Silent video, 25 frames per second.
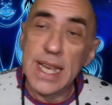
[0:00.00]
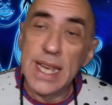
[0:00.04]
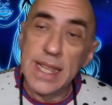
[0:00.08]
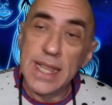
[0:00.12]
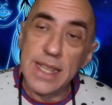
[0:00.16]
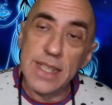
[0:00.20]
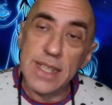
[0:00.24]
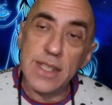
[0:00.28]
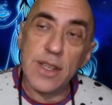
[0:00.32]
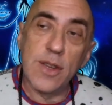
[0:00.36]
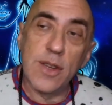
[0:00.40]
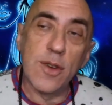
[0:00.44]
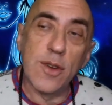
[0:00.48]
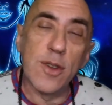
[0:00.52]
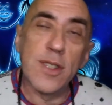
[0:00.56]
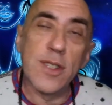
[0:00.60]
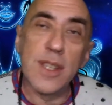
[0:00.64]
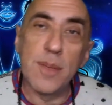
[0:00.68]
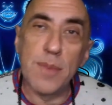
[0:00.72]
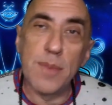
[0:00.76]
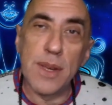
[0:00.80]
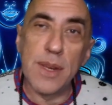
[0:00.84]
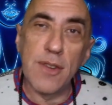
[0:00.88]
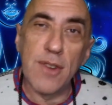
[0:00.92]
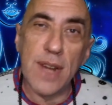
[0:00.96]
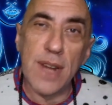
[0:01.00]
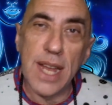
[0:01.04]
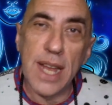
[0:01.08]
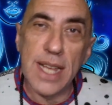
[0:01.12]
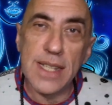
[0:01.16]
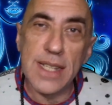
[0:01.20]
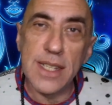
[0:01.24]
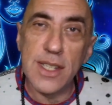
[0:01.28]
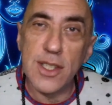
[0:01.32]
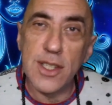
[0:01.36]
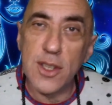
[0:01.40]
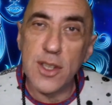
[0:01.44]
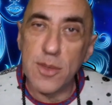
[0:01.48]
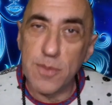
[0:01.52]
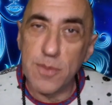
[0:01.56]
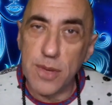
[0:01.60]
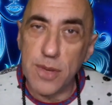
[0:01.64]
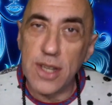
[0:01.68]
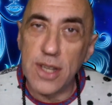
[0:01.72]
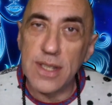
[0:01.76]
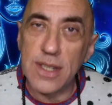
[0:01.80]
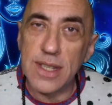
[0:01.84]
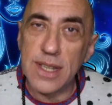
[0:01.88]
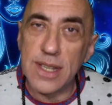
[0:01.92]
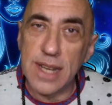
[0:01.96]
This could also be related to
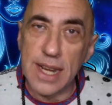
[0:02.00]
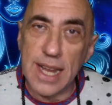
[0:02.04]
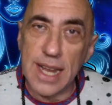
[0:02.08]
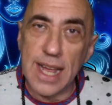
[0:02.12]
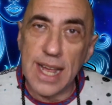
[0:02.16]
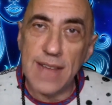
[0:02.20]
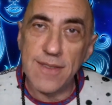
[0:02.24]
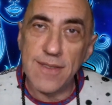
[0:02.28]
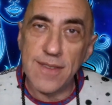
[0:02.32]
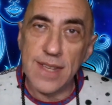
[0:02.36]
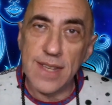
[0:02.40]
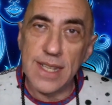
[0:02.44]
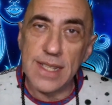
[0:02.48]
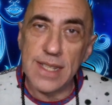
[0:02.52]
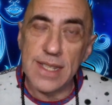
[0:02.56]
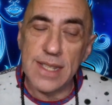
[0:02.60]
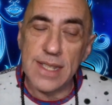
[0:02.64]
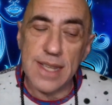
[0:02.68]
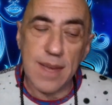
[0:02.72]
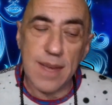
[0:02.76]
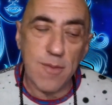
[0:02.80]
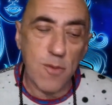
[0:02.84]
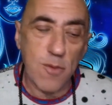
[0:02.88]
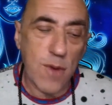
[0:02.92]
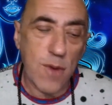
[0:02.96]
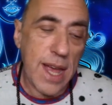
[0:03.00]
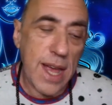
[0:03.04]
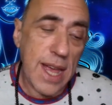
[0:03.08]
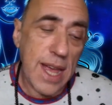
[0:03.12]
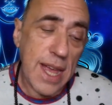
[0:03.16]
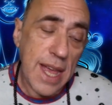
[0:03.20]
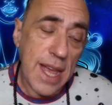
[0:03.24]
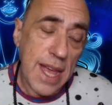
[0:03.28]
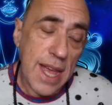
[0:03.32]
personal life in some way.